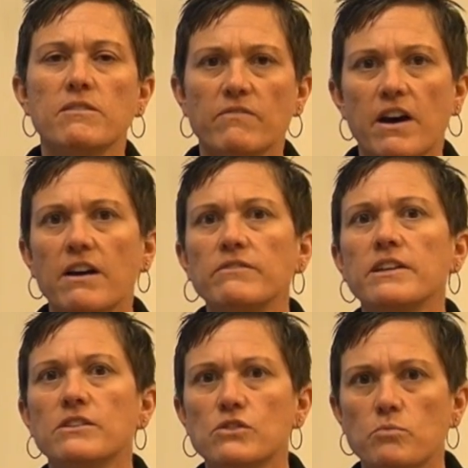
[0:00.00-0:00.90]
involved
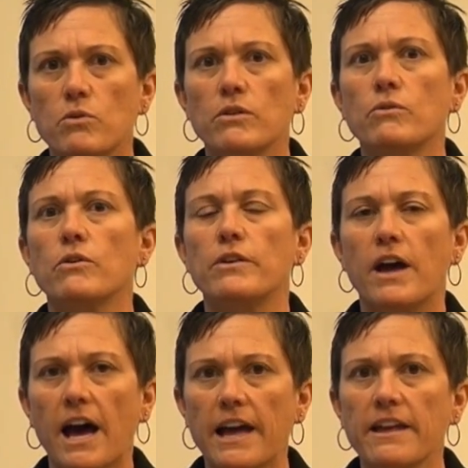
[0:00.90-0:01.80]
in sport or
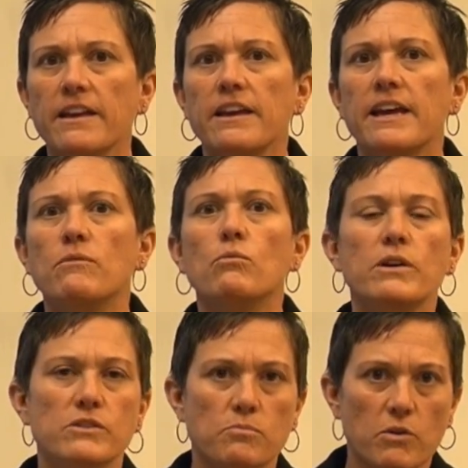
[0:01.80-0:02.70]
not, and
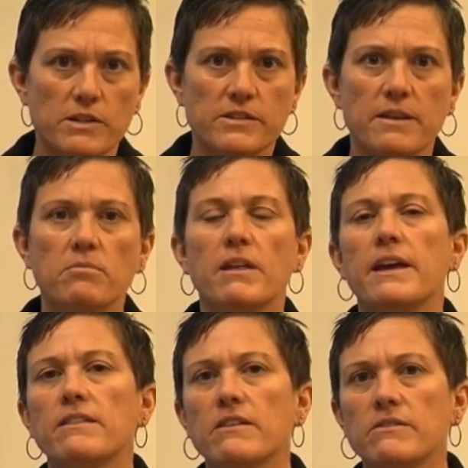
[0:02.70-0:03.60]
what sports they
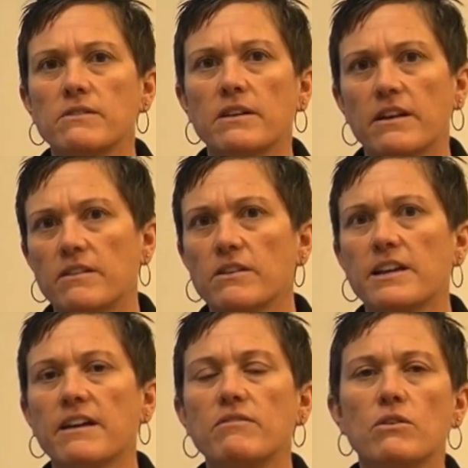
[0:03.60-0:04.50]
play, because they're going
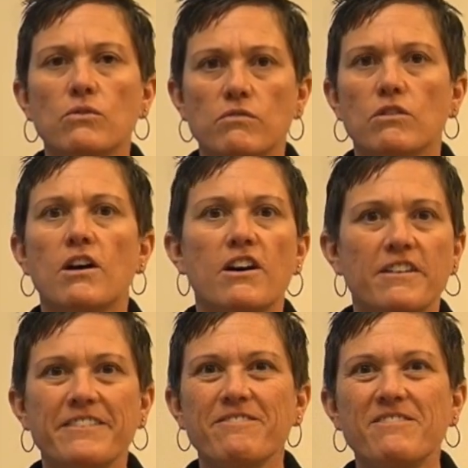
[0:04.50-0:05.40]
to have the
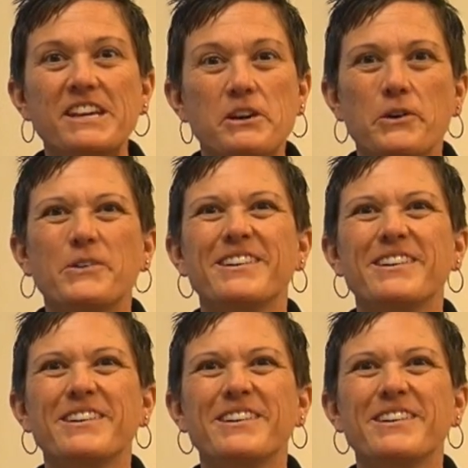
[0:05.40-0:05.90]
overall veto